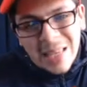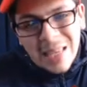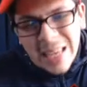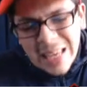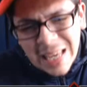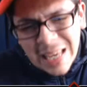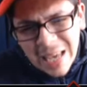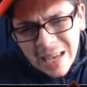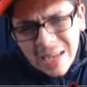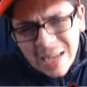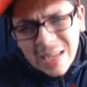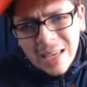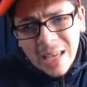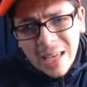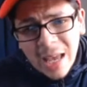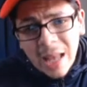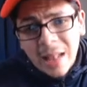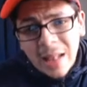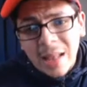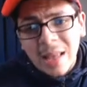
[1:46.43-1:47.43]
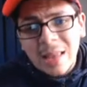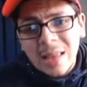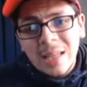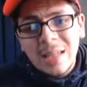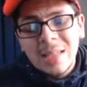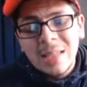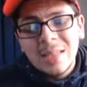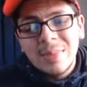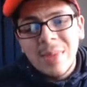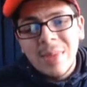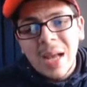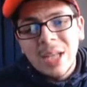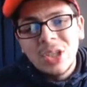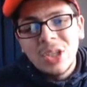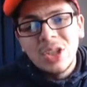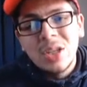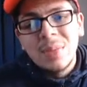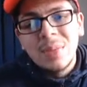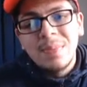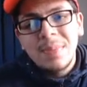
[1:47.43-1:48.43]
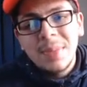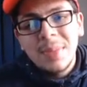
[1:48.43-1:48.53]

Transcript: Yet again, I think this matchup...